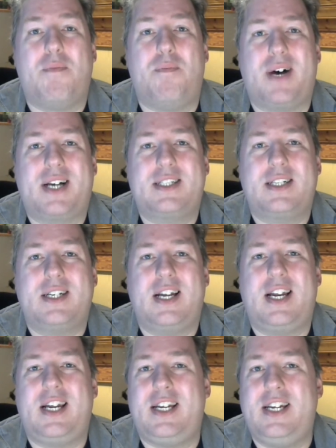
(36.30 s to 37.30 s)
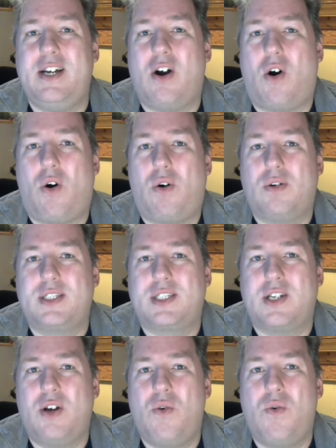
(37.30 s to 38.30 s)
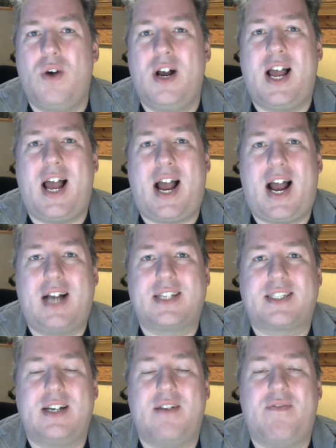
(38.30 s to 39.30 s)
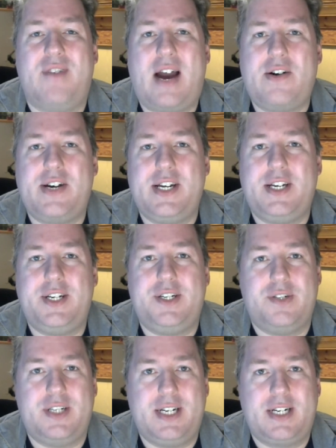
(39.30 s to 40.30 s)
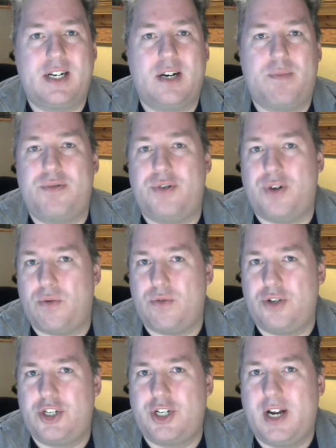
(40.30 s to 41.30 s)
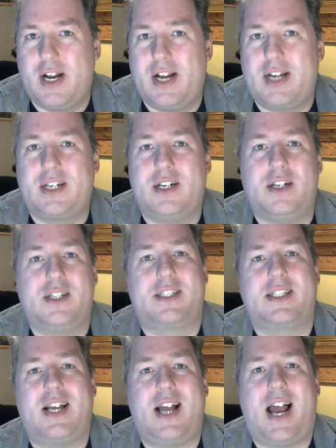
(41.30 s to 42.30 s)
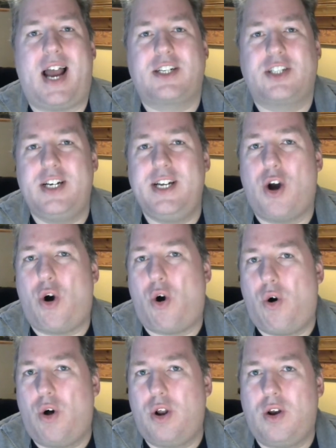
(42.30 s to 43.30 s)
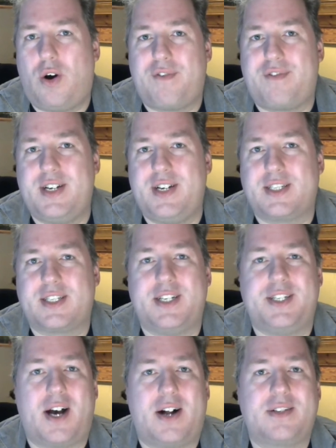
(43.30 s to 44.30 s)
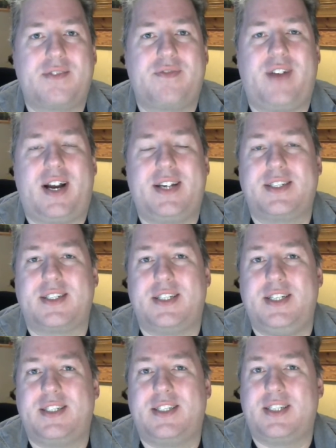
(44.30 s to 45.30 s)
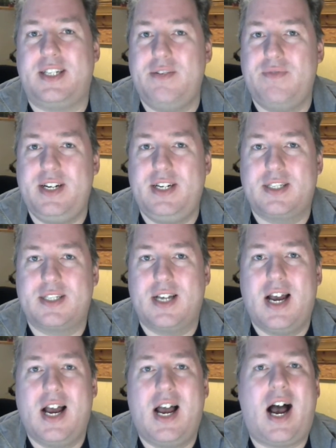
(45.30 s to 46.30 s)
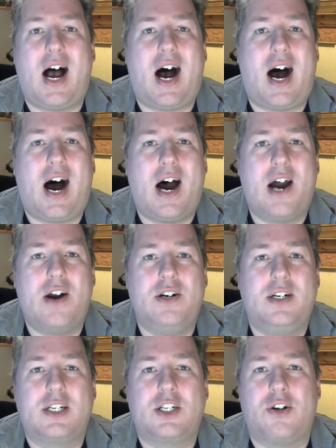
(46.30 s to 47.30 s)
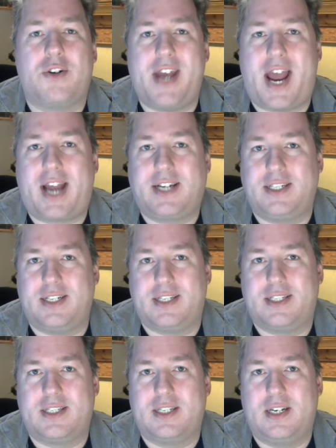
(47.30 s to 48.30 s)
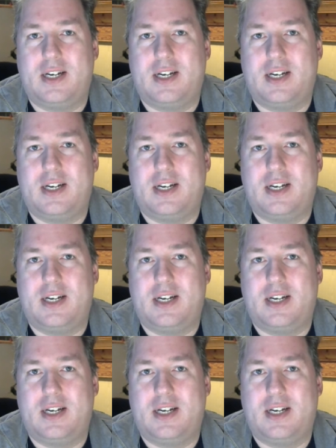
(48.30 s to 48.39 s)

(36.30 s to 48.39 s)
but he also has a very unique approach because actually all of his adult fantasy series are connected